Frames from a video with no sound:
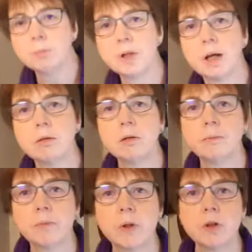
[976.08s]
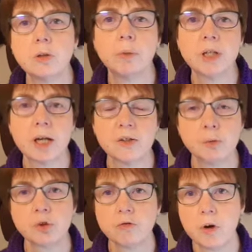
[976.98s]
down under my desk
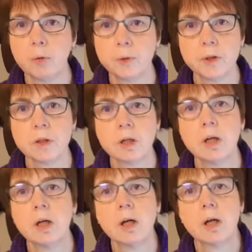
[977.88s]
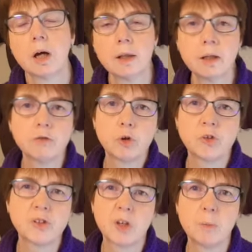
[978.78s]
which are folded, and then I've got
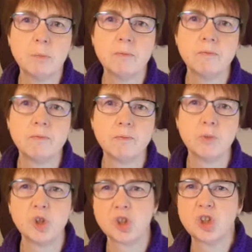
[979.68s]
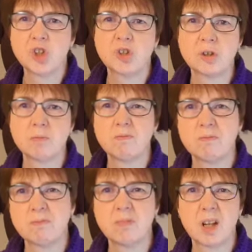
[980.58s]
some which are just
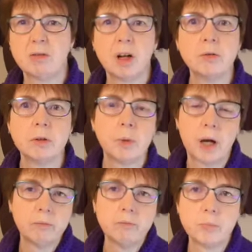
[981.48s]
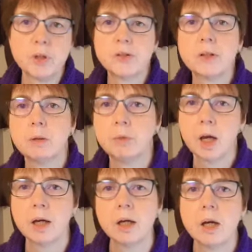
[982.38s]
downloaded but I haven't printed them
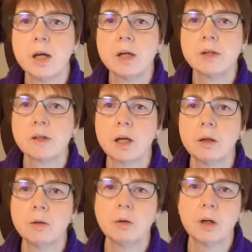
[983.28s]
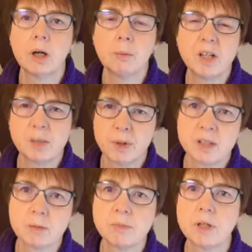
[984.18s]
yet. So I might spend
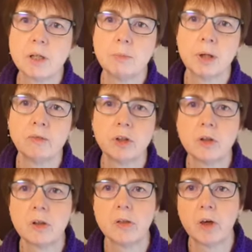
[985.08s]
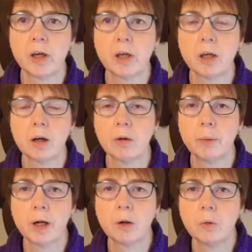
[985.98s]
some time having another think
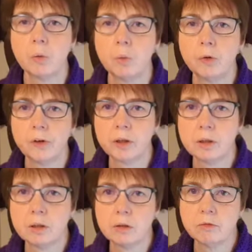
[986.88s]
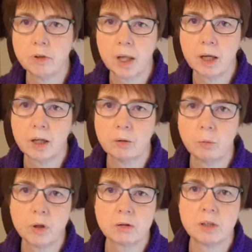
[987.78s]
about what I can do for that, and
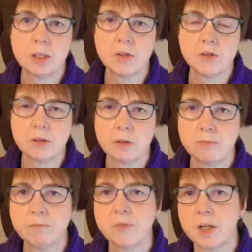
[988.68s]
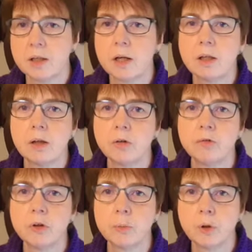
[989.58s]
whether I need to send anything off to
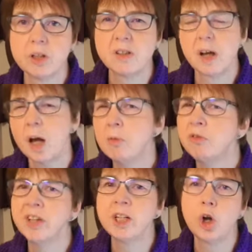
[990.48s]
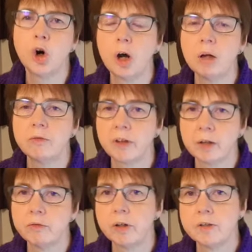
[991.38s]
the printer. Hopefully not. Hopefully I'll
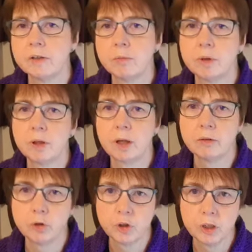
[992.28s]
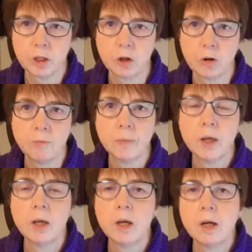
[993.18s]
find something that I've already got.
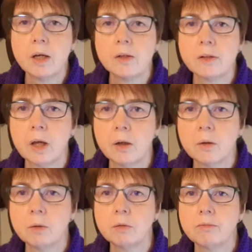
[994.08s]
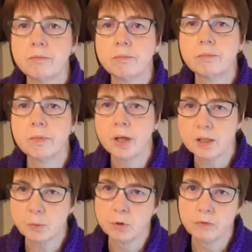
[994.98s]
So
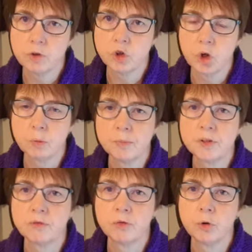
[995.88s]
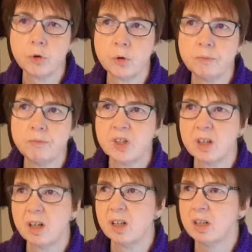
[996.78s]
that's one of the jobs for
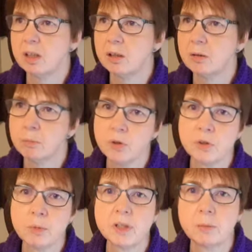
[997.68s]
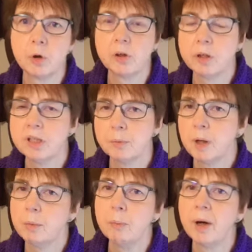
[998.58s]
tonight and possibly tomorrow night, to
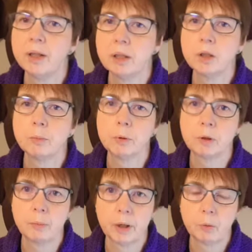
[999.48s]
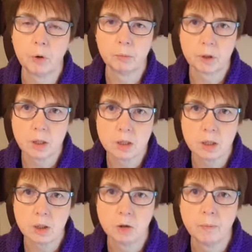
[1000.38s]
make my mind up about what I'm going to
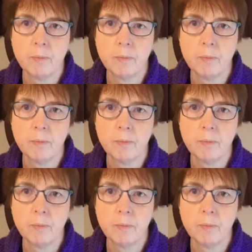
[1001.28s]
do.